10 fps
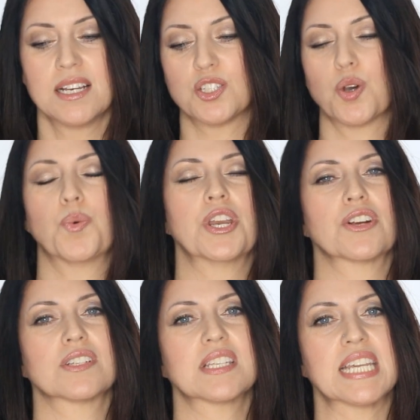So when
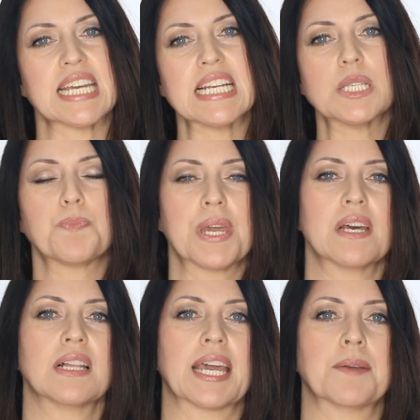your skin is
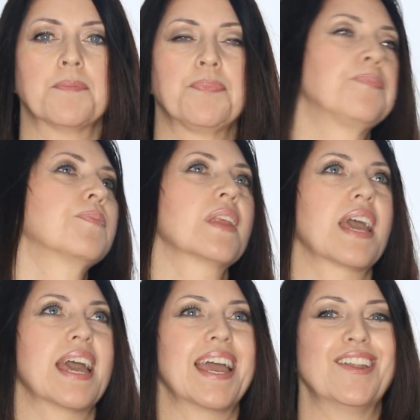peeling
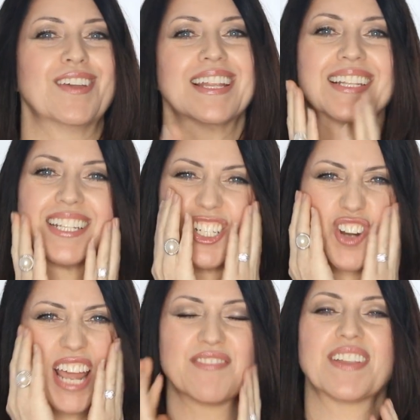and you get little
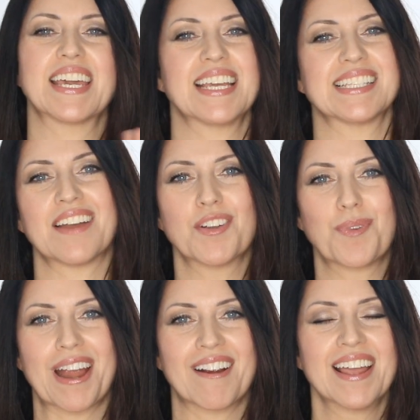dry flakies
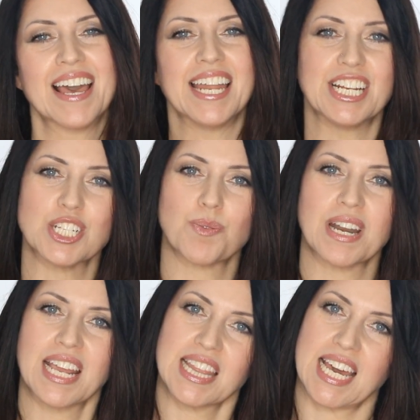everywhere and you just
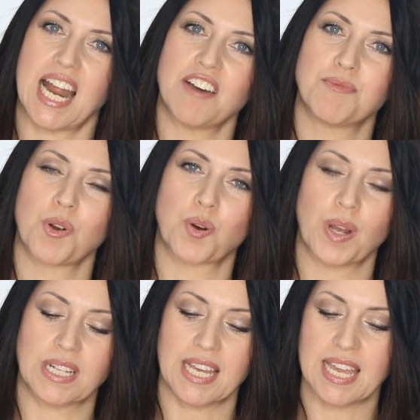wanna get that off more
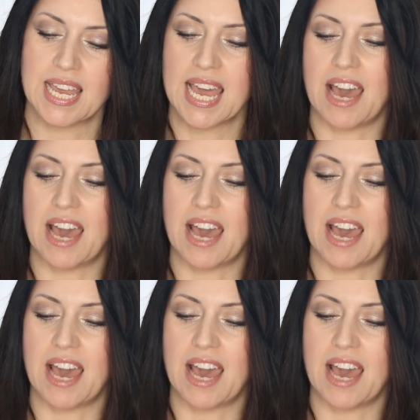quickly,